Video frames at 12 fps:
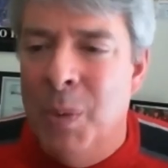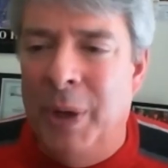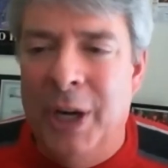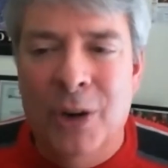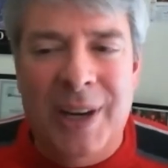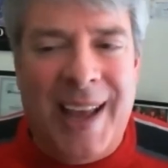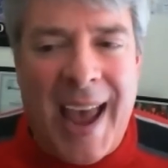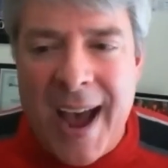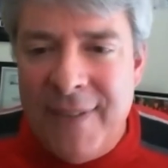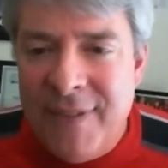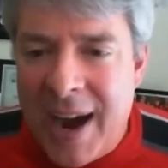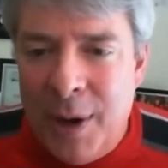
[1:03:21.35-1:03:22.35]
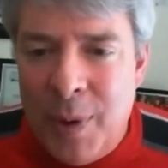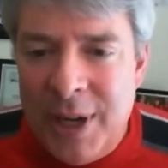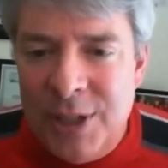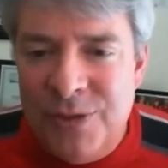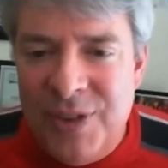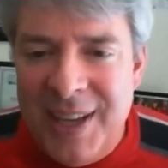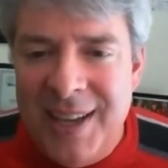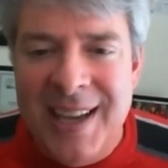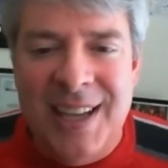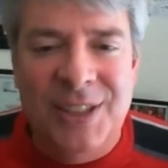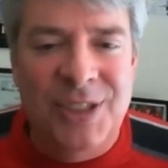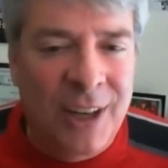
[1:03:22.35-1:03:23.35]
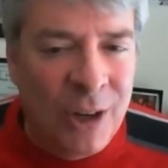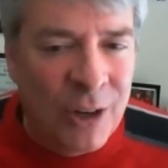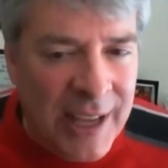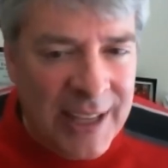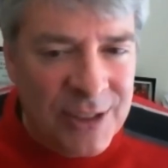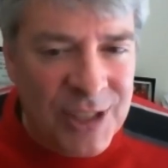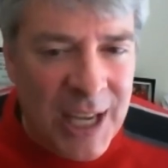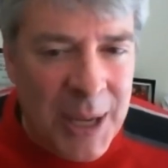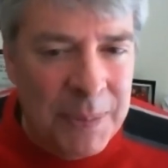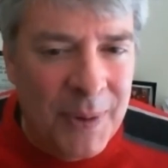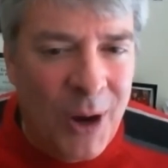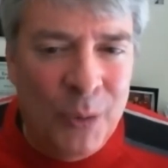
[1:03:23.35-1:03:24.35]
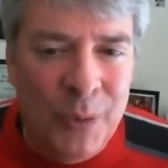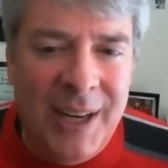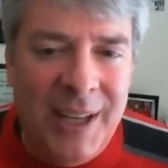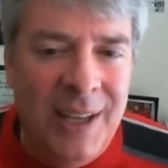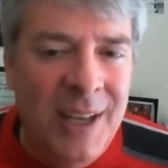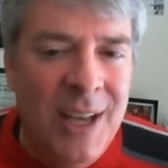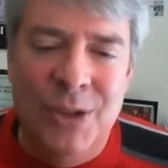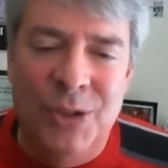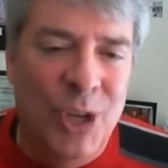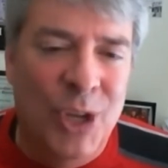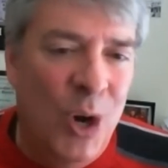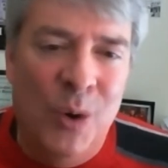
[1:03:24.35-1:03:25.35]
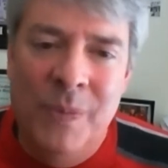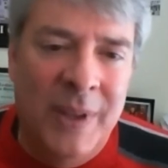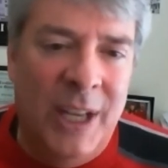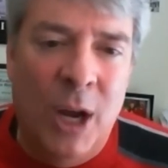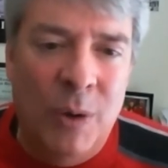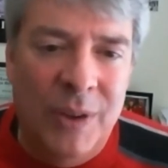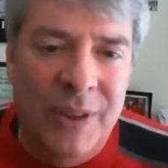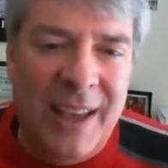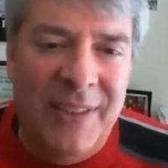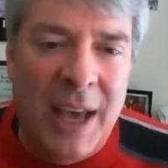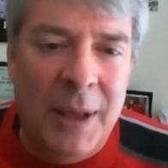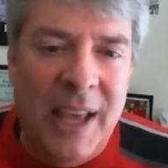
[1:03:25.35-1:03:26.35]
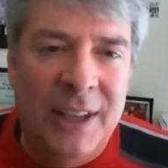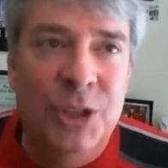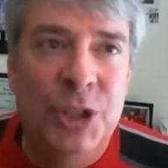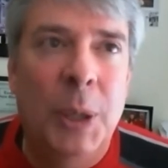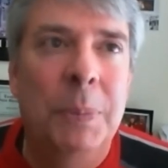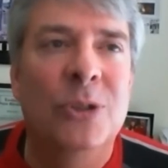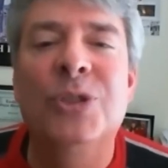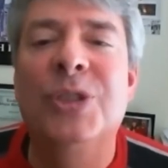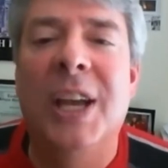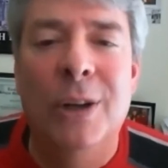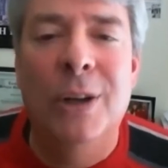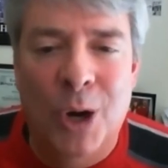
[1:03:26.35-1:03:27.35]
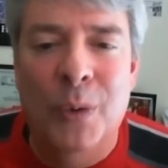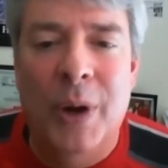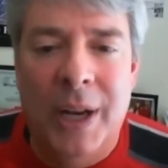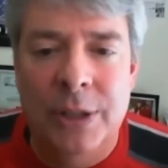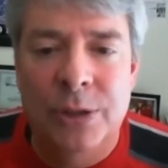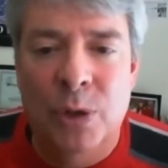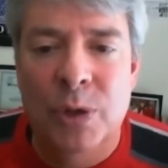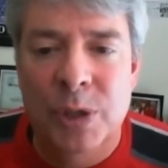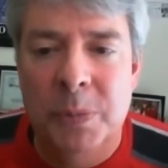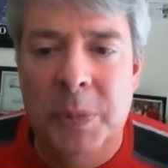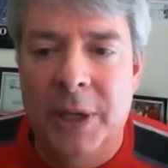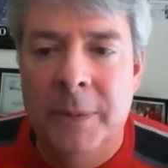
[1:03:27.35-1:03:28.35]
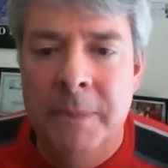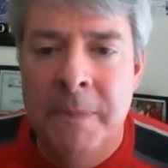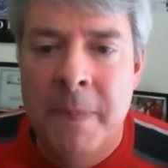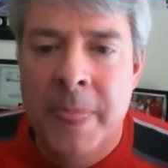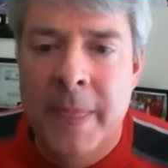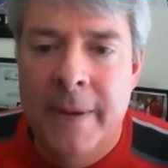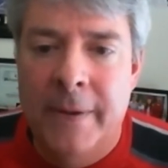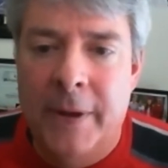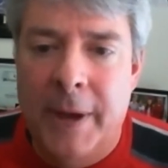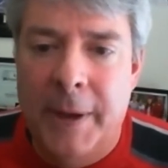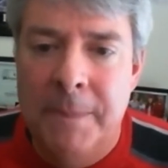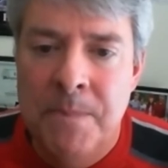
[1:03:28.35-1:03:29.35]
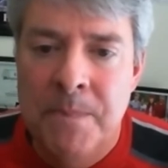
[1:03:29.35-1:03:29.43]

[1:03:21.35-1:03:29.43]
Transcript: We already have IYSV; it's in our landscape already. So you know that that that ship has sailed already, so to mm-hmm. speak. Mm-hmm. Okay.